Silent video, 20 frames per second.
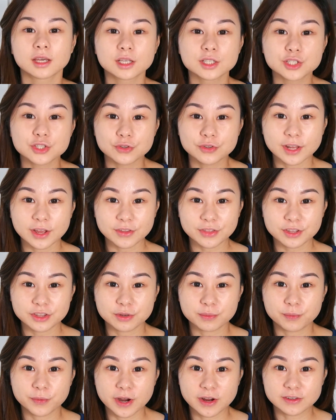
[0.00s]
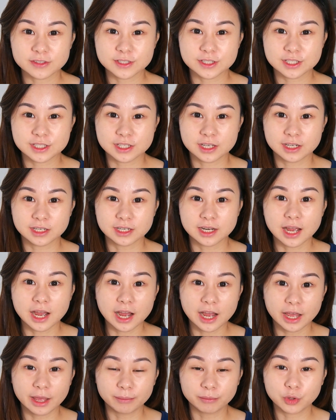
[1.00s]
So now that the brows is done,
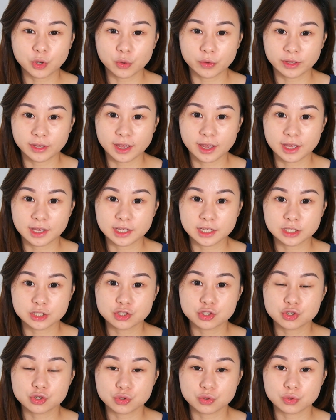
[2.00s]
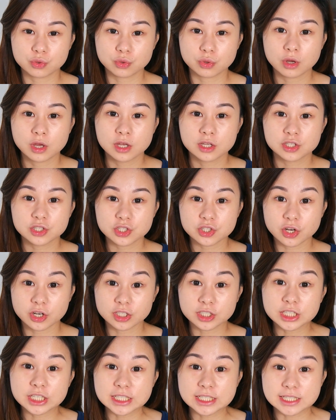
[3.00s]
I'm going ahead to
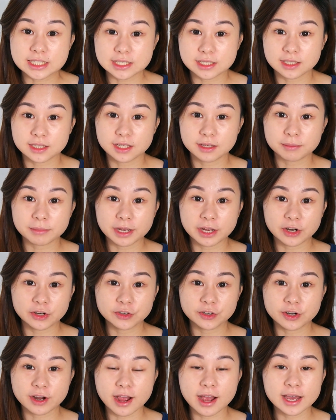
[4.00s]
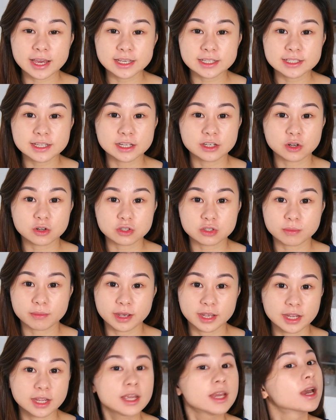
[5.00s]
start concealing my under eyes and also
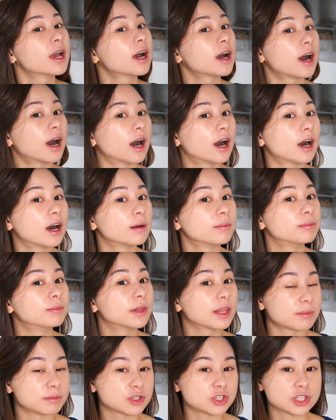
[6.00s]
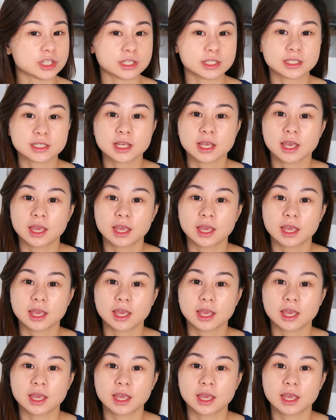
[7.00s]
my blemishes.